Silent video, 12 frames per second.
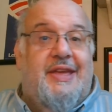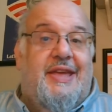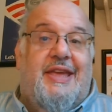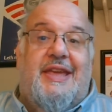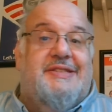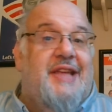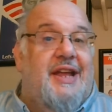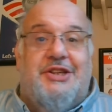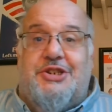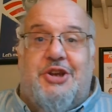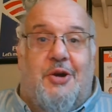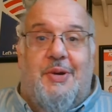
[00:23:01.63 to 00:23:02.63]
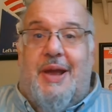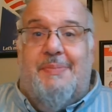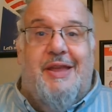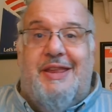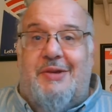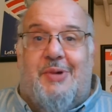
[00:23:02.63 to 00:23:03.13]
He's not showing up
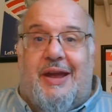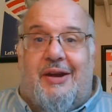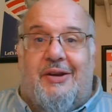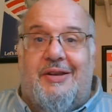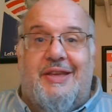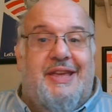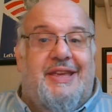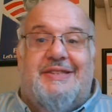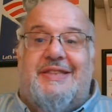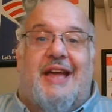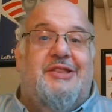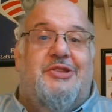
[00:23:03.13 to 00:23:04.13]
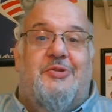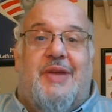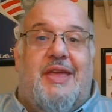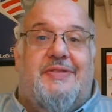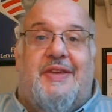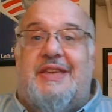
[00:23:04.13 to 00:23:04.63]
anywhere. He's not doing
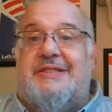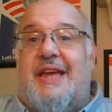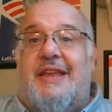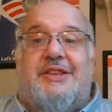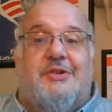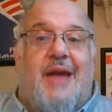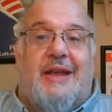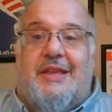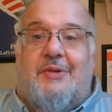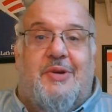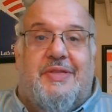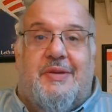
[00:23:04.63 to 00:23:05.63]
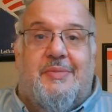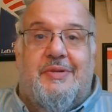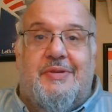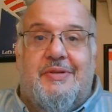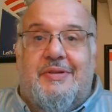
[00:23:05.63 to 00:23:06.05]
anything. He's not interacting with them.